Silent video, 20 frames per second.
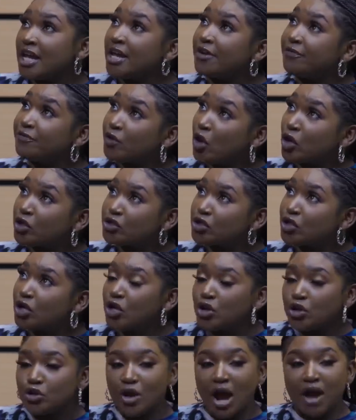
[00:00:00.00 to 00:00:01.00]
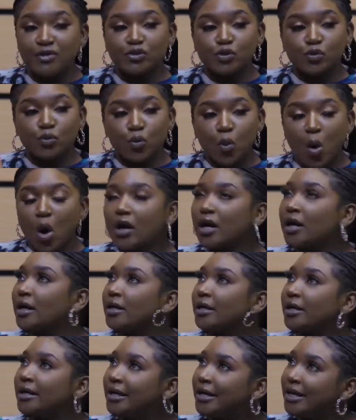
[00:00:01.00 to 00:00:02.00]
If not, you have to work
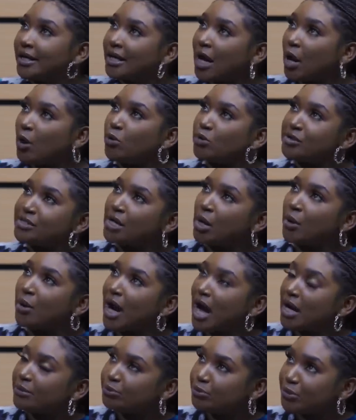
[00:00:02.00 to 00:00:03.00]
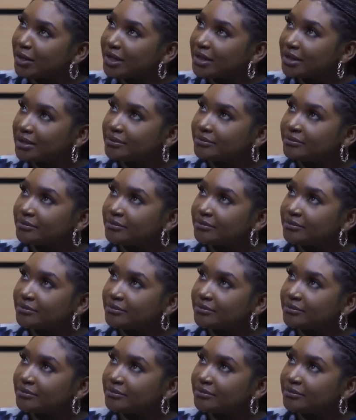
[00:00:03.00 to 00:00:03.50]
in our hotel Heartbreak.